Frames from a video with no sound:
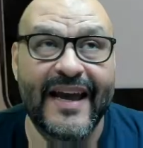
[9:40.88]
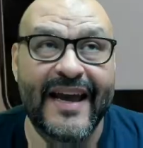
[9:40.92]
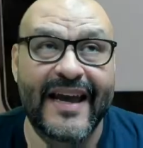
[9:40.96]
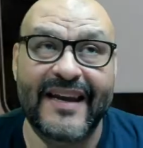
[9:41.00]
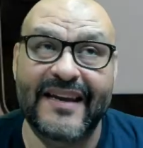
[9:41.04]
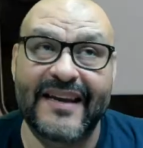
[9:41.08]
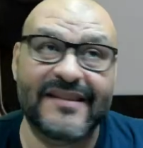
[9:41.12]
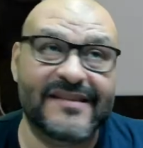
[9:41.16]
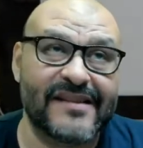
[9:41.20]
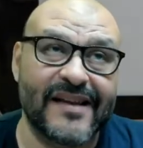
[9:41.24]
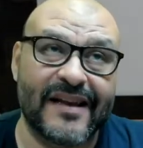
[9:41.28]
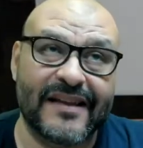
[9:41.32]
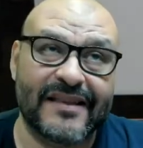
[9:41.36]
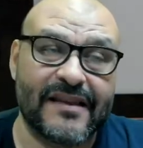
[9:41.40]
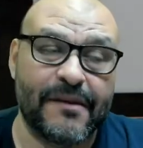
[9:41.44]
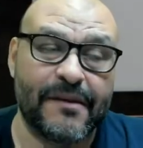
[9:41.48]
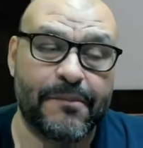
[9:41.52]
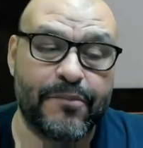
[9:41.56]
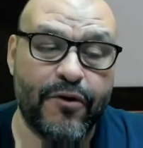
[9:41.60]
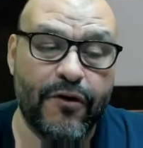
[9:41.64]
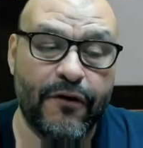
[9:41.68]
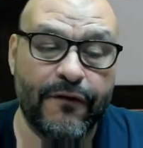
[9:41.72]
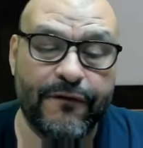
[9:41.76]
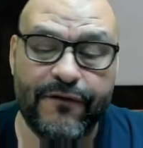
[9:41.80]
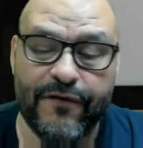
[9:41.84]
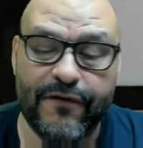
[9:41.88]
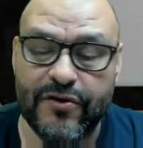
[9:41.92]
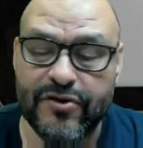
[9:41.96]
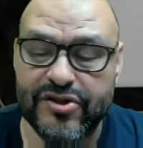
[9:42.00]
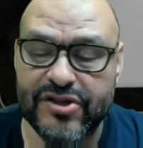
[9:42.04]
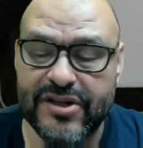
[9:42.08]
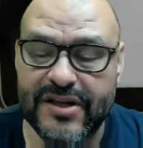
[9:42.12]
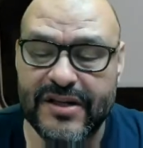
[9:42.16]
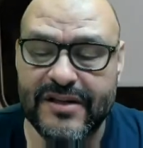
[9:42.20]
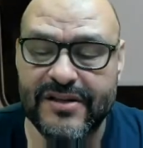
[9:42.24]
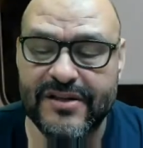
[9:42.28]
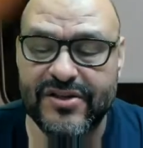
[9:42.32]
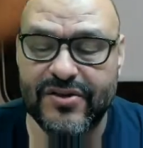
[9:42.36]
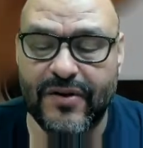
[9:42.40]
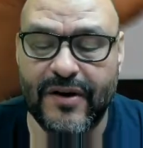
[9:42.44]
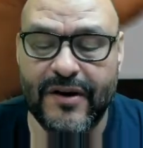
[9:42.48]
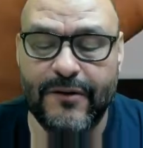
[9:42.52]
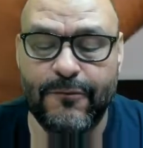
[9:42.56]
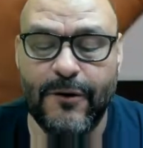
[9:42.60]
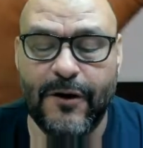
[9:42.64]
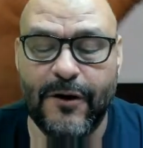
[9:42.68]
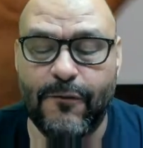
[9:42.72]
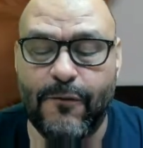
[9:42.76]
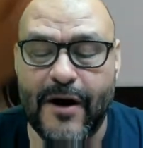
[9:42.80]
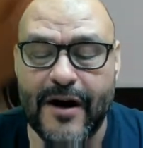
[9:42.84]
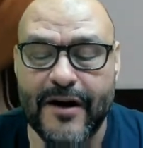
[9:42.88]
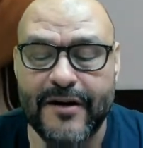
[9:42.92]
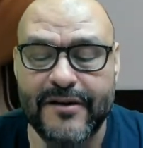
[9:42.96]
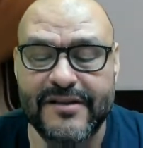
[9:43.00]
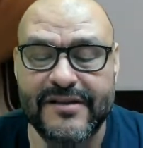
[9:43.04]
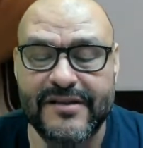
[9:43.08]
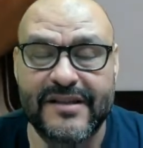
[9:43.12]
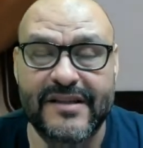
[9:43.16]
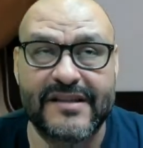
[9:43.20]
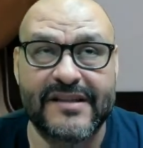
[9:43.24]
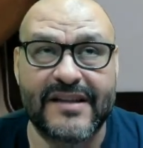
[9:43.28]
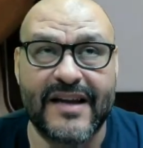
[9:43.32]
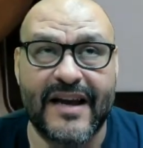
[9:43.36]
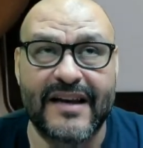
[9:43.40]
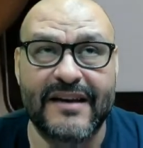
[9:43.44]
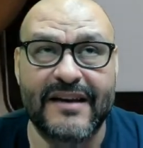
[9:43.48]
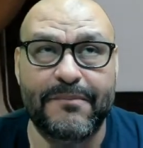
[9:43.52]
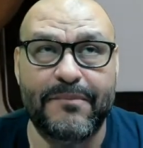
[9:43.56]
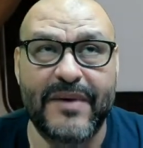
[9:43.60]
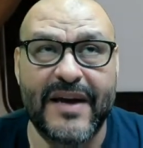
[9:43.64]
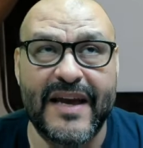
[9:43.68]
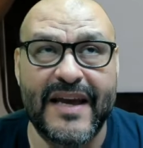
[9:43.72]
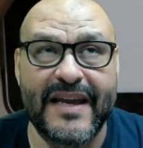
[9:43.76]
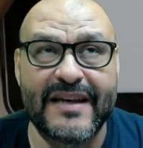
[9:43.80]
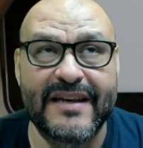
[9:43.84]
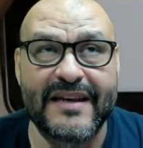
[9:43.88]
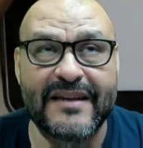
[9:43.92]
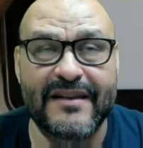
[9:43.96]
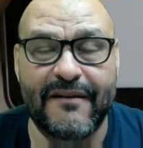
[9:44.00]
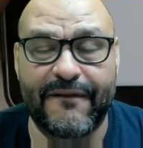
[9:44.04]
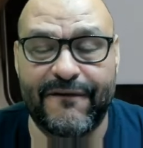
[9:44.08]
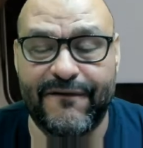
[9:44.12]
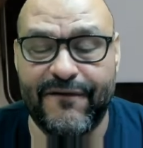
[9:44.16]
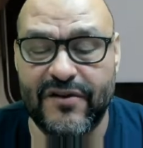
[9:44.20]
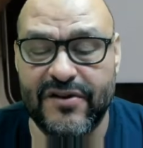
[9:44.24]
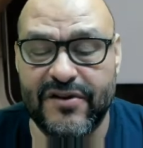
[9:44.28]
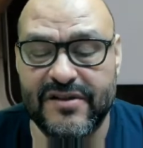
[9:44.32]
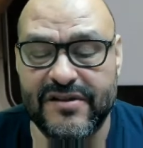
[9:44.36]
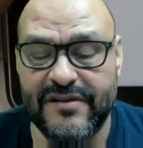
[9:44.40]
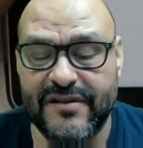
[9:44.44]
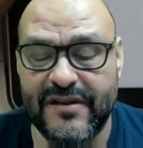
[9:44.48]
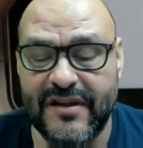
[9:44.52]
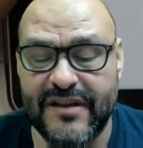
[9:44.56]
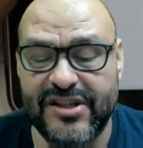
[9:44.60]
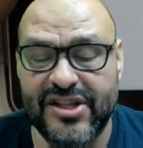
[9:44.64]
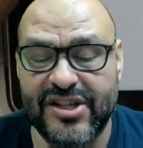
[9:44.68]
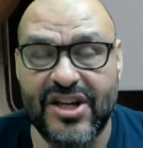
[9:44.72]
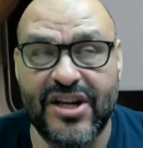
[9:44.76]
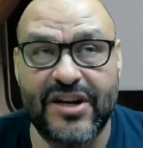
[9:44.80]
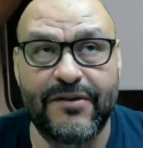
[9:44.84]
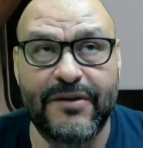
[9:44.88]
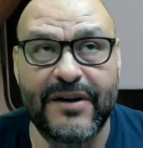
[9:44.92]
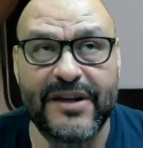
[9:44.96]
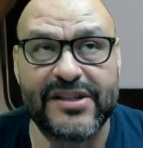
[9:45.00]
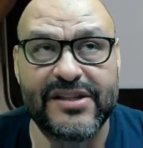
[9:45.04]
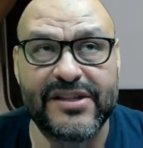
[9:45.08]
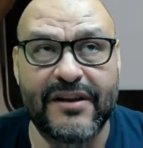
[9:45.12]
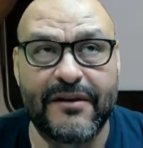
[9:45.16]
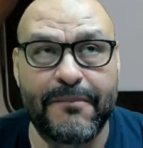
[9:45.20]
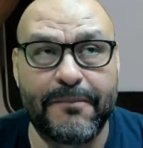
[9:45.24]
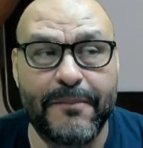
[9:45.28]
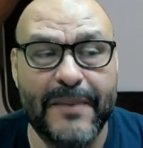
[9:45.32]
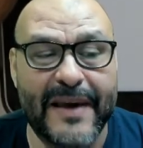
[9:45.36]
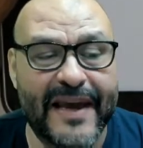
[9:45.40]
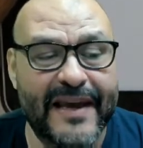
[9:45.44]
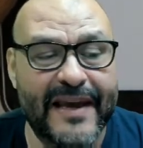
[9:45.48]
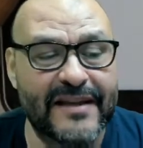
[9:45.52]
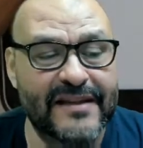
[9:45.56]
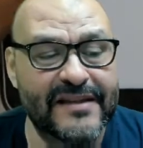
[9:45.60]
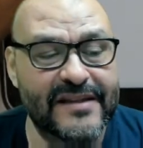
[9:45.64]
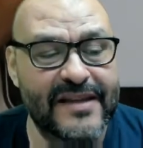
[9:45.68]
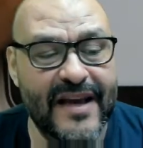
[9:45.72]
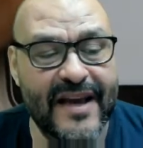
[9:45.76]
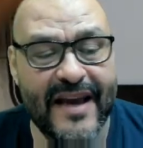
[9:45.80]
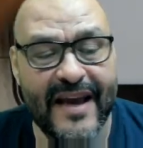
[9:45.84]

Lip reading: it's not the Pro version, so it requires this kind of pen, the first generation of pens.